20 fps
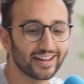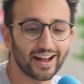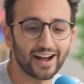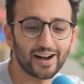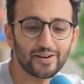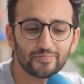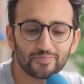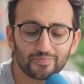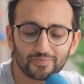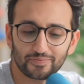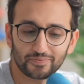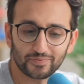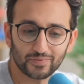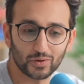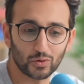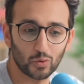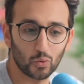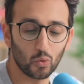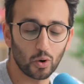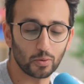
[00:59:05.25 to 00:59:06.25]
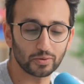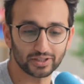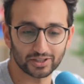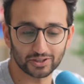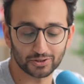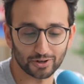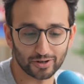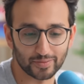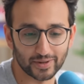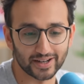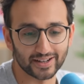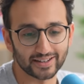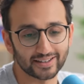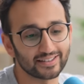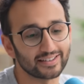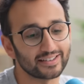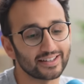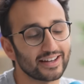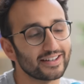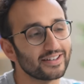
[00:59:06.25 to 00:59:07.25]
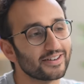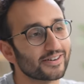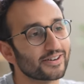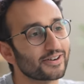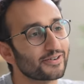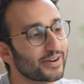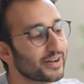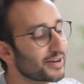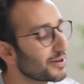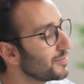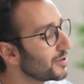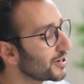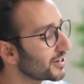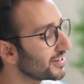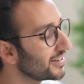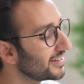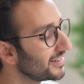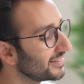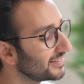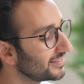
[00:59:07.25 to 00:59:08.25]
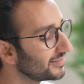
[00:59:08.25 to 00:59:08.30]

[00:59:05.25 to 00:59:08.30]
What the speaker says: What was the story behind the 10-year career book?